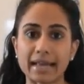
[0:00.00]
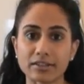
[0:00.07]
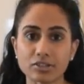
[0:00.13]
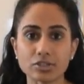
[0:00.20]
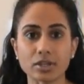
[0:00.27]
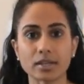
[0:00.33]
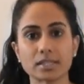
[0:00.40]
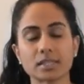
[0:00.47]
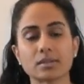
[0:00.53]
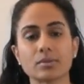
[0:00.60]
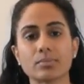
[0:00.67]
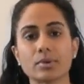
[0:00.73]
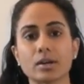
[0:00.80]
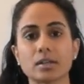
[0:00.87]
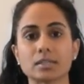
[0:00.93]
energize the
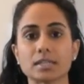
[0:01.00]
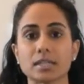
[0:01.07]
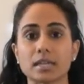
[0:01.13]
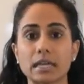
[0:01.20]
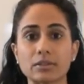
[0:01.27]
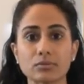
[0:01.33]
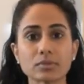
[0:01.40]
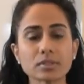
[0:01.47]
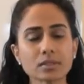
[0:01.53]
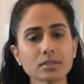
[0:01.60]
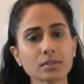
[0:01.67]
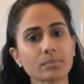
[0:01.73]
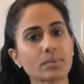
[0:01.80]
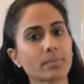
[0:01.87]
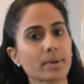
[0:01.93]
body and also
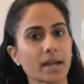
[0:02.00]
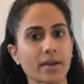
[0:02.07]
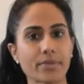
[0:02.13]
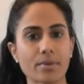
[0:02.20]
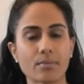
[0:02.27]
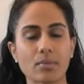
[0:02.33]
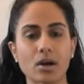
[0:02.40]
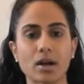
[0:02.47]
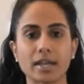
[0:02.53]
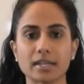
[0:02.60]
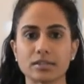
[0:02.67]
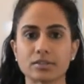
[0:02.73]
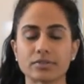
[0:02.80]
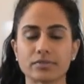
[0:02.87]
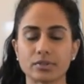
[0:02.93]
to prepare the
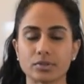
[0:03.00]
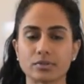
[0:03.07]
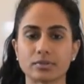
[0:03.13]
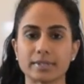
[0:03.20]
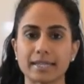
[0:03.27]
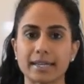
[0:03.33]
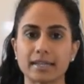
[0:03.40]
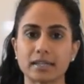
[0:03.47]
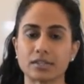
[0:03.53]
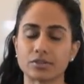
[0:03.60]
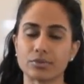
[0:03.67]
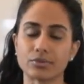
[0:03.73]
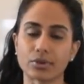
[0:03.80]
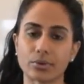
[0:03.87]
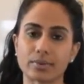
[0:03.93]
mind for your day as
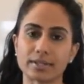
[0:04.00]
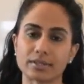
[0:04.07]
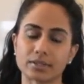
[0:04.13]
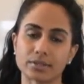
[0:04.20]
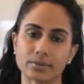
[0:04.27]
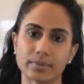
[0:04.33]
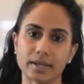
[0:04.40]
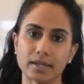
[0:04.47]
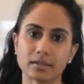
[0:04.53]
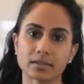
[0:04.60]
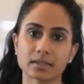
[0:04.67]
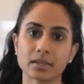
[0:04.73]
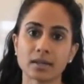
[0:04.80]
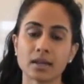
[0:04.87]
you go into it.